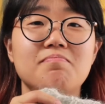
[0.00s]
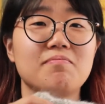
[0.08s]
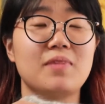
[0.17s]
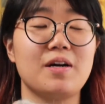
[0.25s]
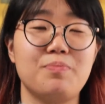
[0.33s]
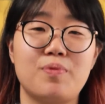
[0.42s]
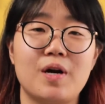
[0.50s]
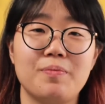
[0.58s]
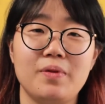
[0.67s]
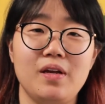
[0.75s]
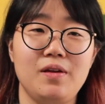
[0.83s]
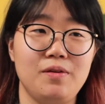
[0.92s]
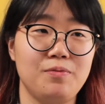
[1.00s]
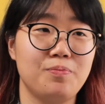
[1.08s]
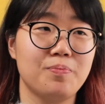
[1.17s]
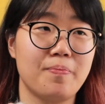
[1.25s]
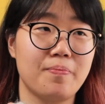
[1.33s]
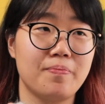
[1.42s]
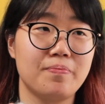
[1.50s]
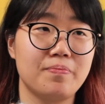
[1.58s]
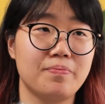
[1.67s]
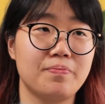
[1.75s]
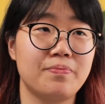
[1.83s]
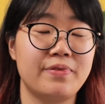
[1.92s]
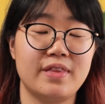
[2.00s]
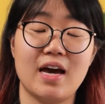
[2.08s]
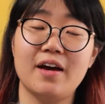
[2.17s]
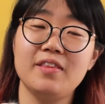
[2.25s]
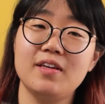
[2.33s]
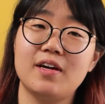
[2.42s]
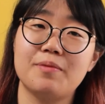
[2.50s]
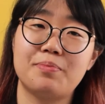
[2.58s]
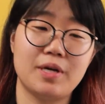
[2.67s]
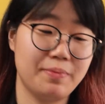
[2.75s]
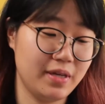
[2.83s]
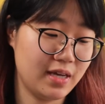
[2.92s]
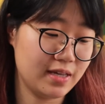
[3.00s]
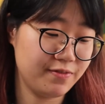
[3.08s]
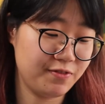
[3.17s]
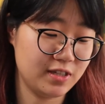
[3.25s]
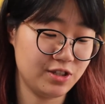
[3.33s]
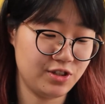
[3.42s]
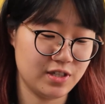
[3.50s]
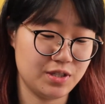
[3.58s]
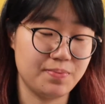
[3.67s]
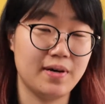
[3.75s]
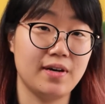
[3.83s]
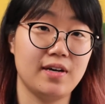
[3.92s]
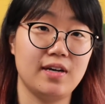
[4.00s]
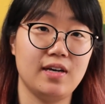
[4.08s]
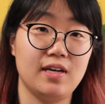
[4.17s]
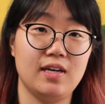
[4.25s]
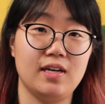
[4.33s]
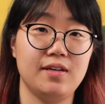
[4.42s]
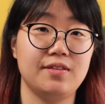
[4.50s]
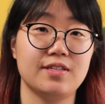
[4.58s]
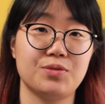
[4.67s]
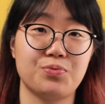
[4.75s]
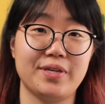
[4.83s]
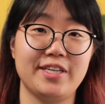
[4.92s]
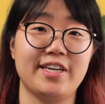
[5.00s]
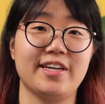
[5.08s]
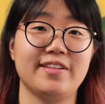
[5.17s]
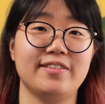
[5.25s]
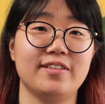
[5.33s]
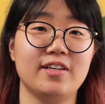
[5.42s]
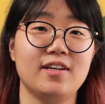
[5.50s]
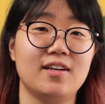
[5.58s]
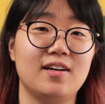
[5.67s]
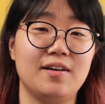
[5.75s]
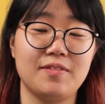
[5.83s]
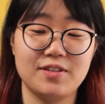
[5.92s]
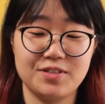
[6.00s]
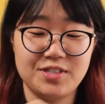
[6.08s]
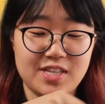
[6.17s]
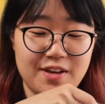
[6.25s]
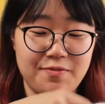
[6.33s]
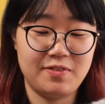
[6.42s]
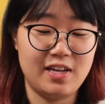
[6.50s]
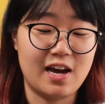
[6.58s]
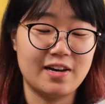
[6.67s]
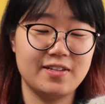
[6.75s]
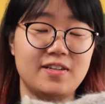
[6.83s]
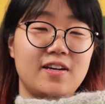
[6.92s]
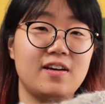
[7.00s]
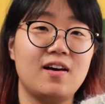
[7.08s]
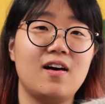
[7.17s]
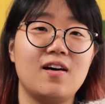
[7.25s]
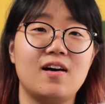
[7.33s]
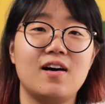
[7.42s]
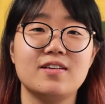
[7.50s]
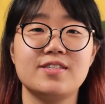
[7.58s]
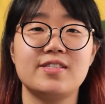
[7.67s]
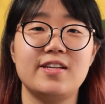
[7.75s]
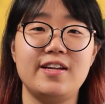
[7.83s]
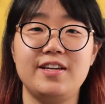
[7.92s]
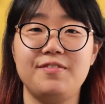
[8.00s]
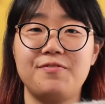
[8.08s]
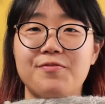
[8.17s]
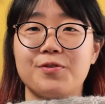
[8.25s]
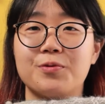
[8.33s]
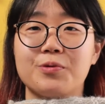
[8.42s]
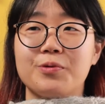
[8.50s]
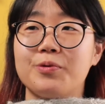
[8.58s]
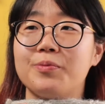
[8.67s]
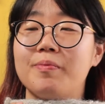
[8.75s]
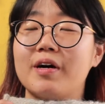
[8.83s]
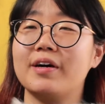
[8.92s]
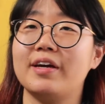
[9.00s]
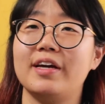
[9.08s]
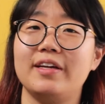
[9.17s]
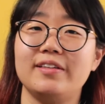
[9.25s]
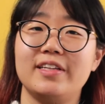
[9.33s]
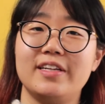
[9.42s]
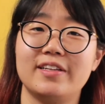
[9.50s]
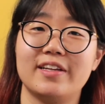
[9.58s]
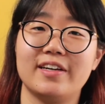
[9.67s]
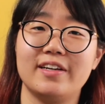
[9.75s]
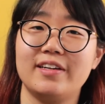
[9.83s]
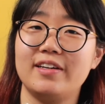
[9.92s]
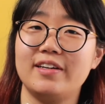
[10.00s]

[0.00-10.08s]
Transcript: I think I probably can finish this by this weekend. I'm gonna save the other sleeve for my not